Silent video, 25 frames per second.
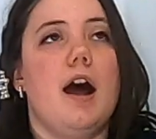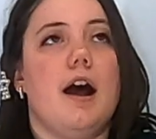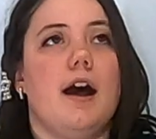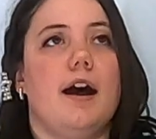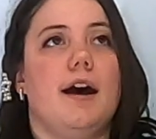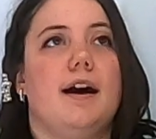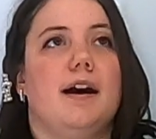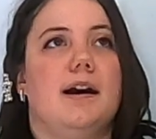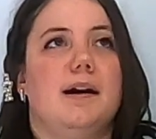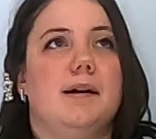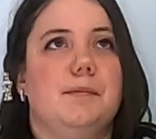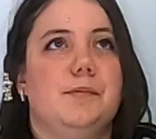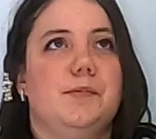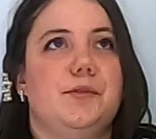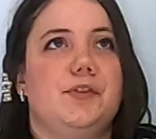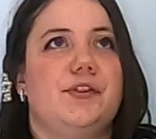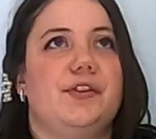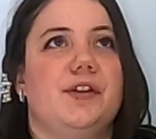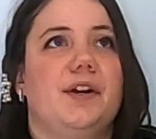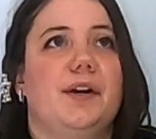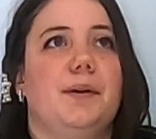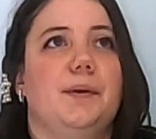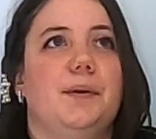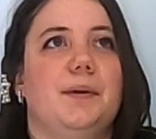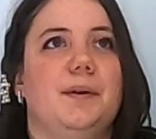
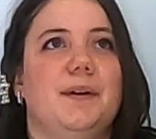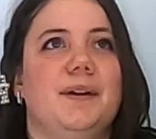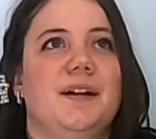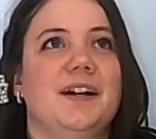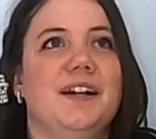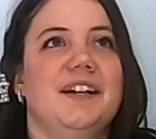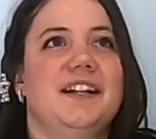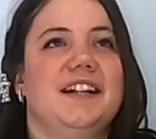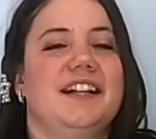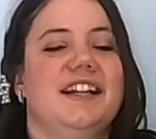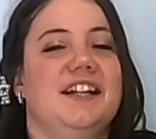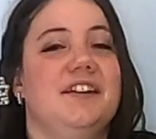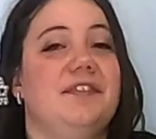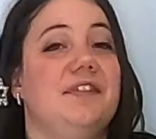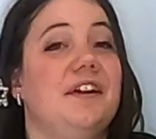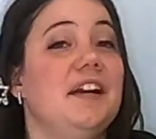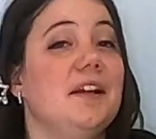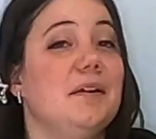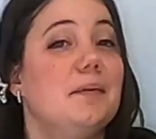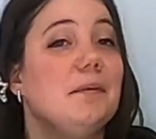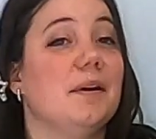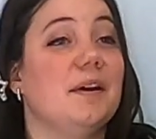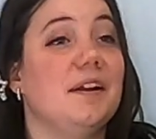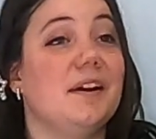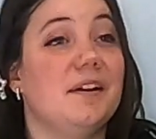So if
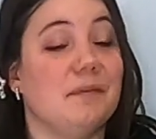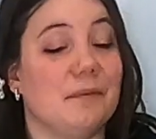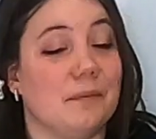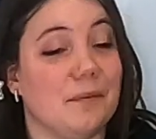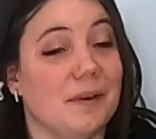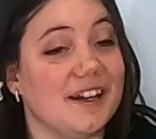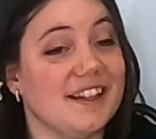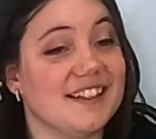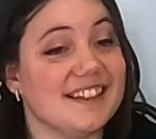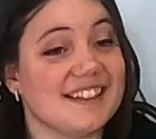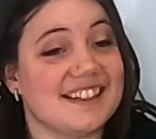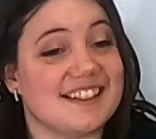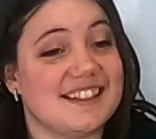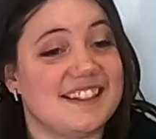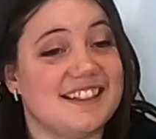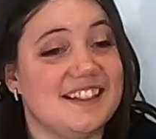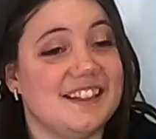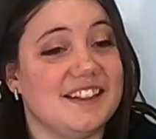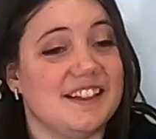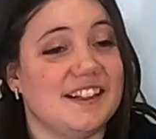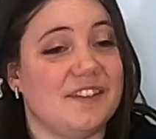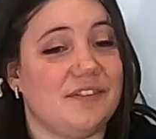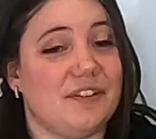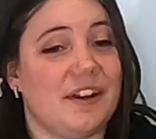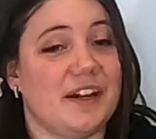
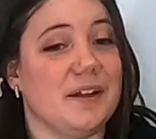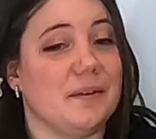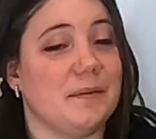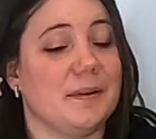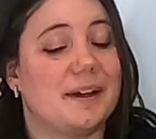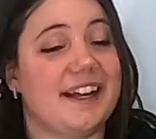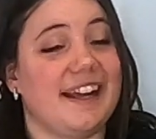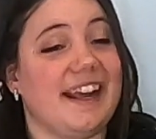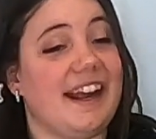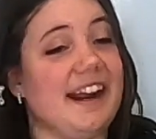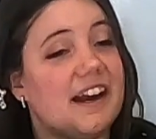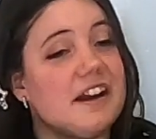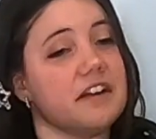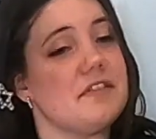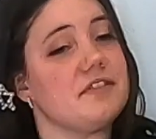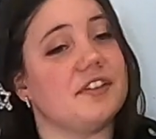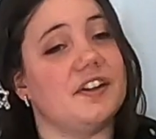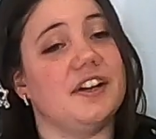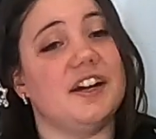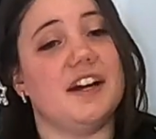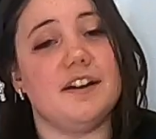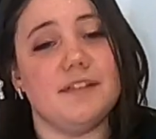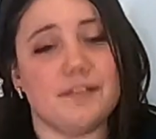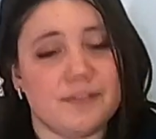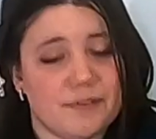anyone cares
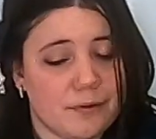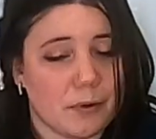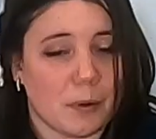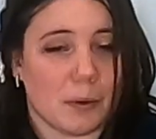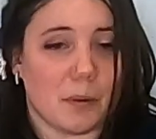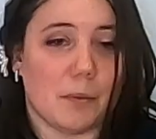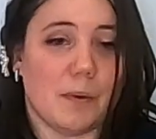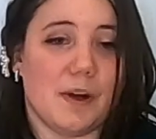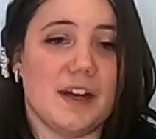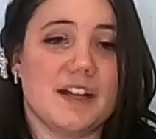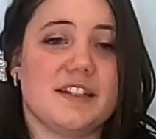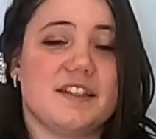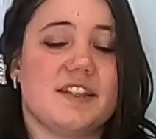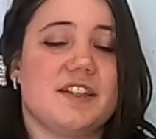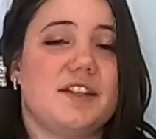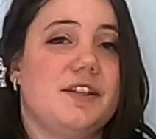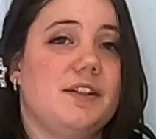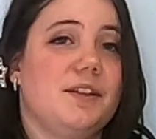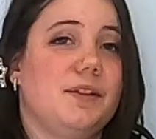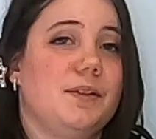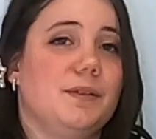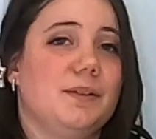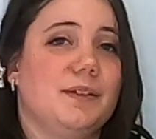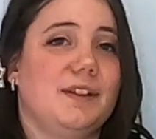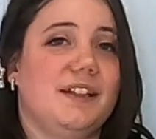enough or wants
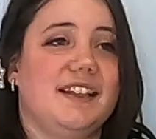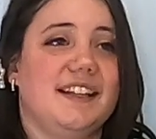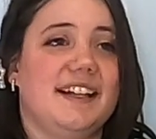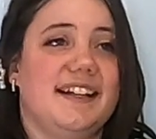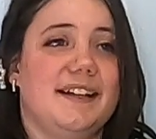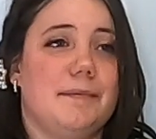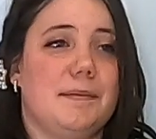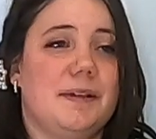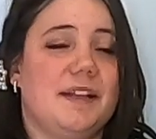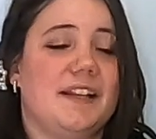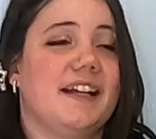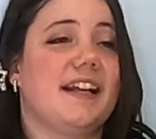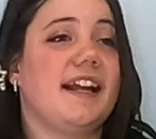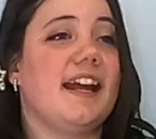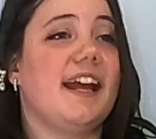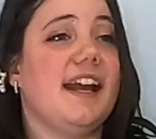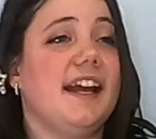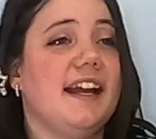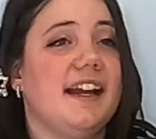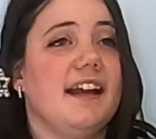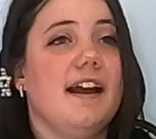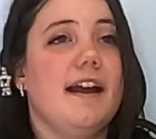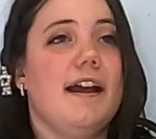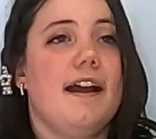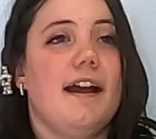to like be like,
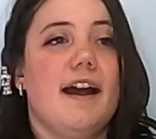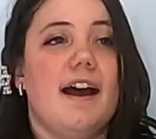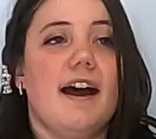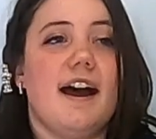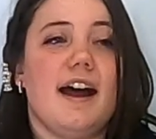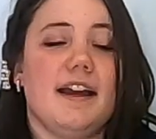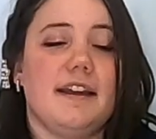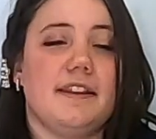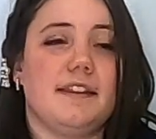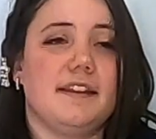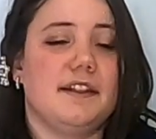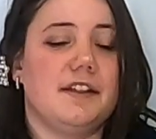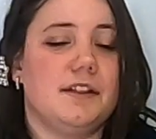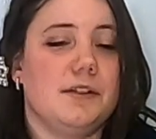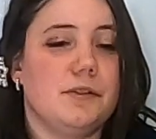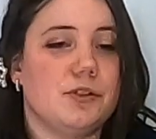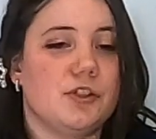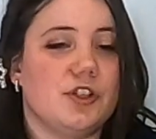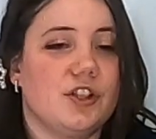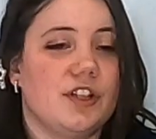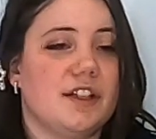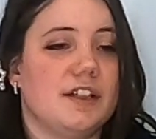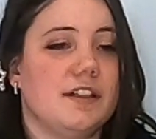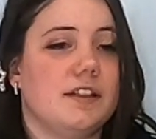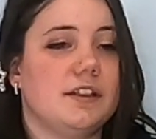hey, I think you
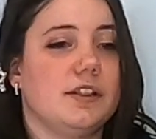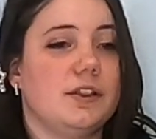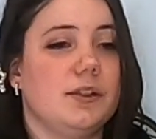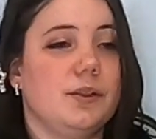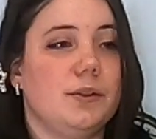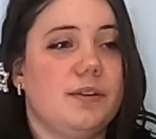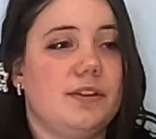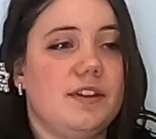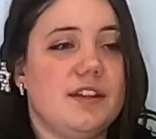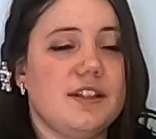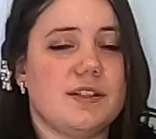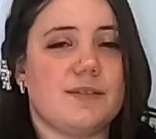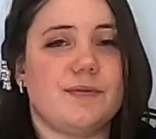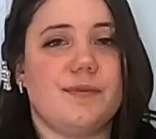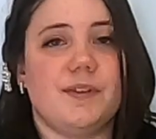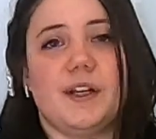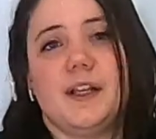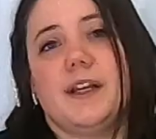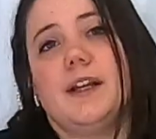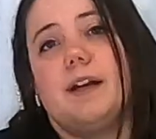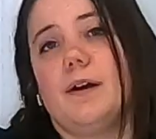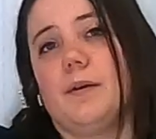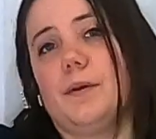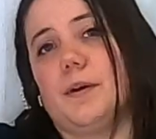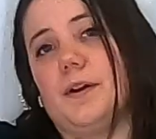should include this
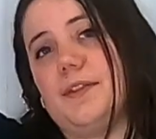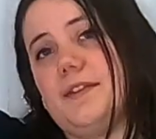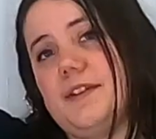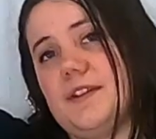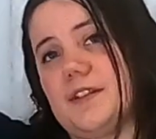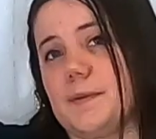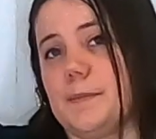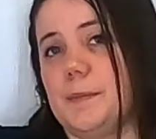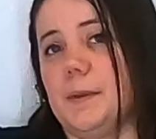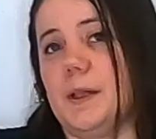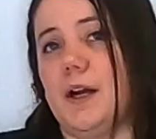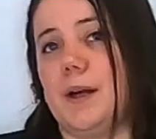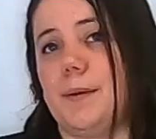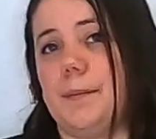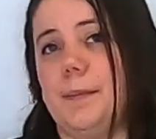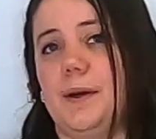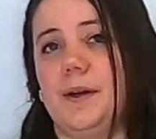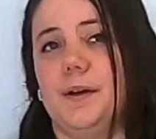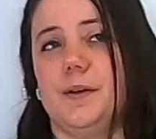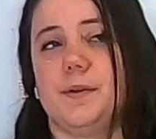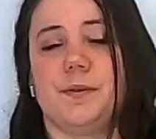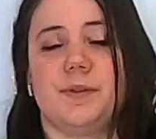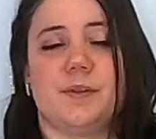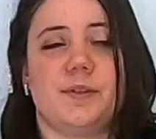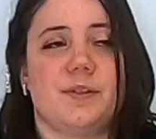video or this blog
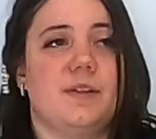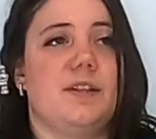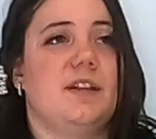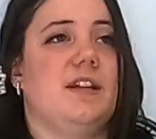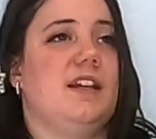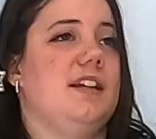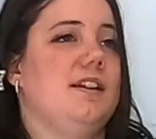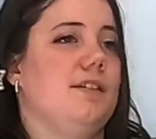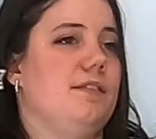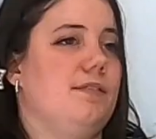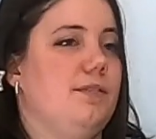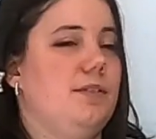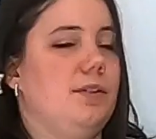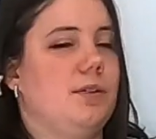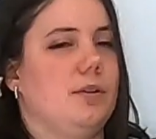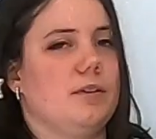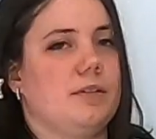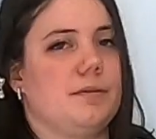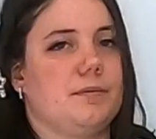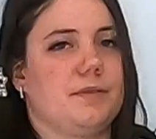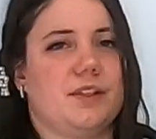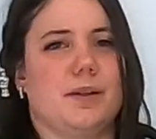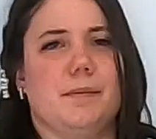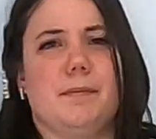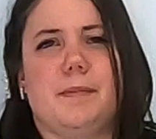post if
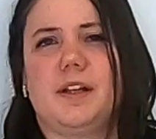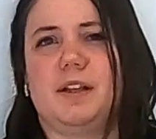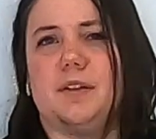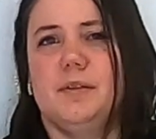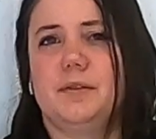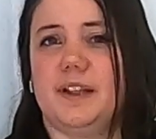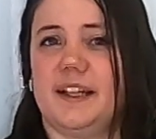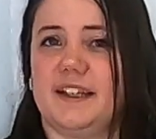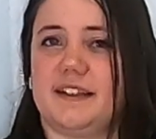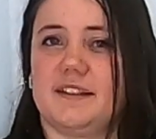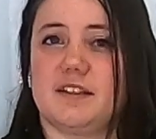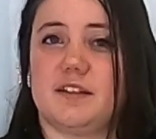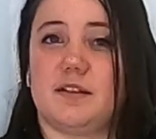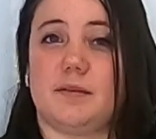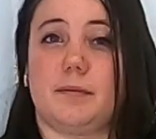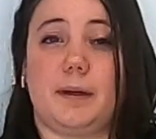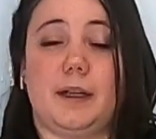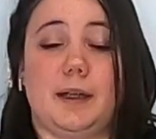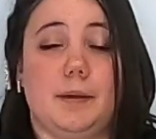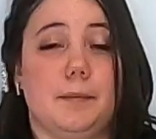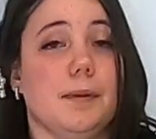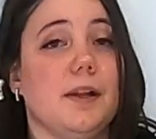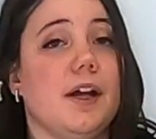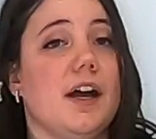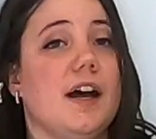you're somebody who likes to
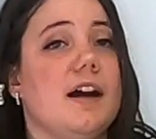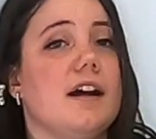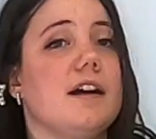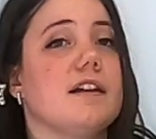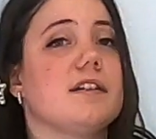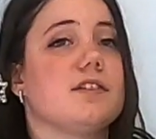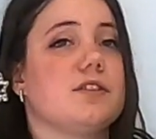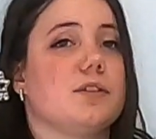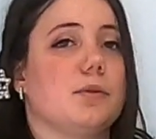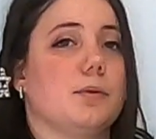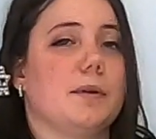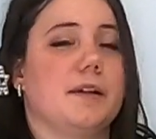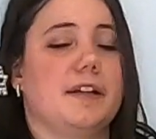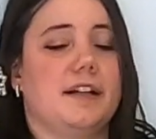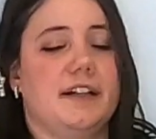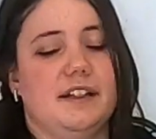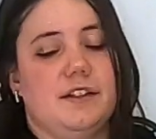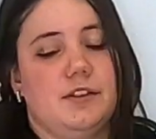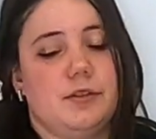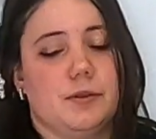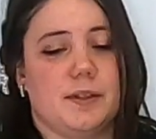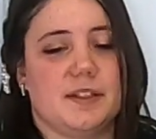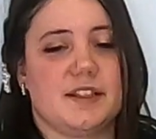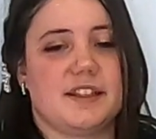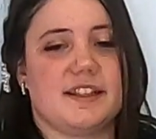read blogs or
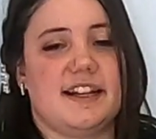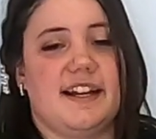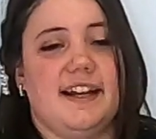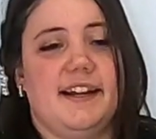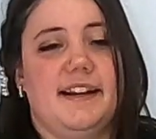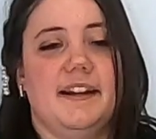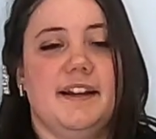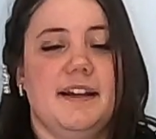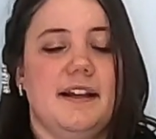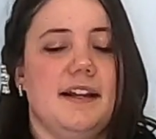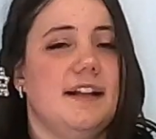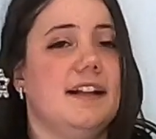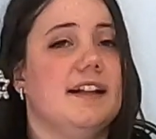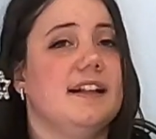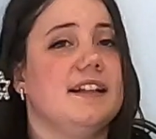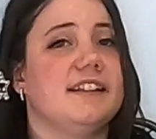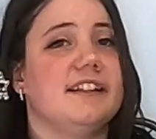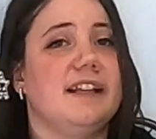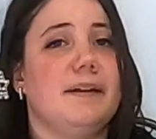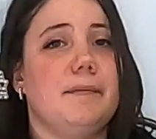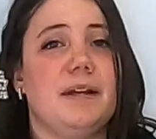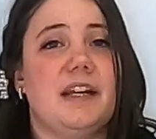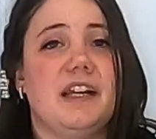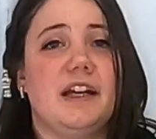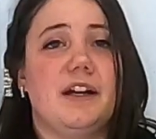enjoys that,
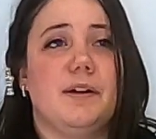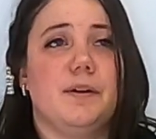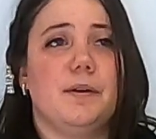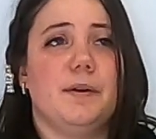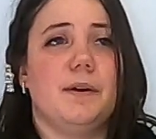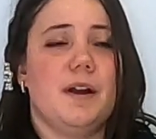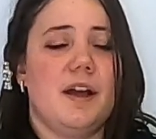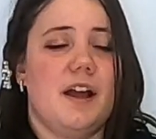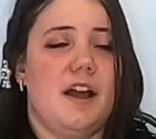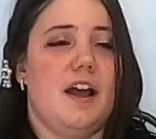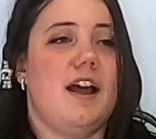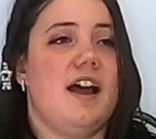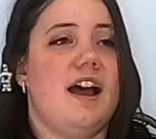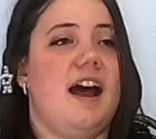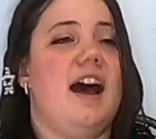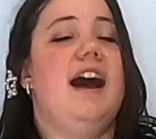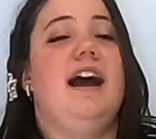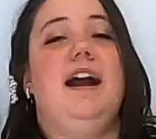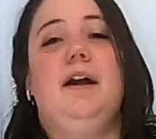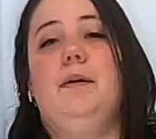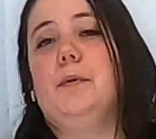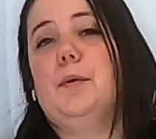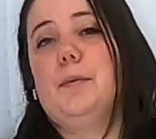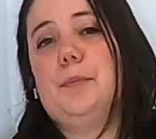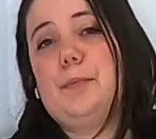let me know.
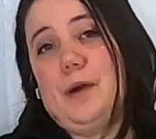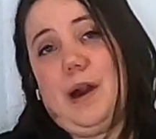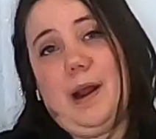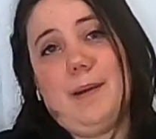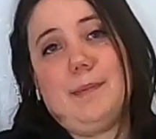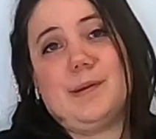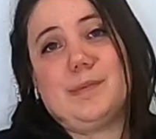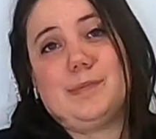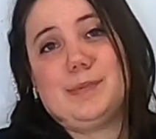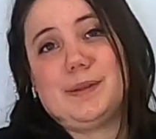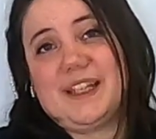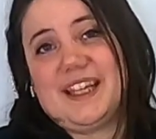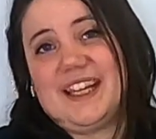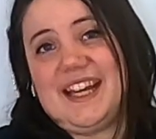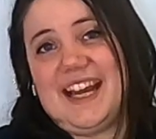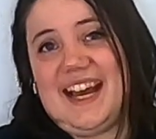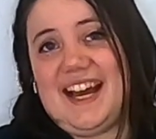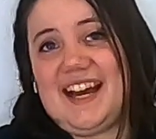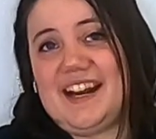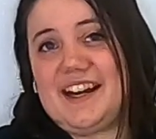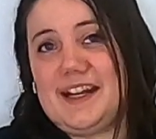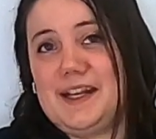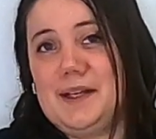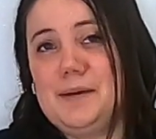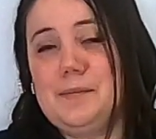I will probably
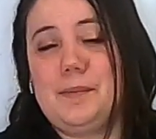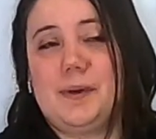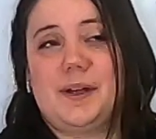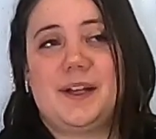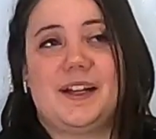add it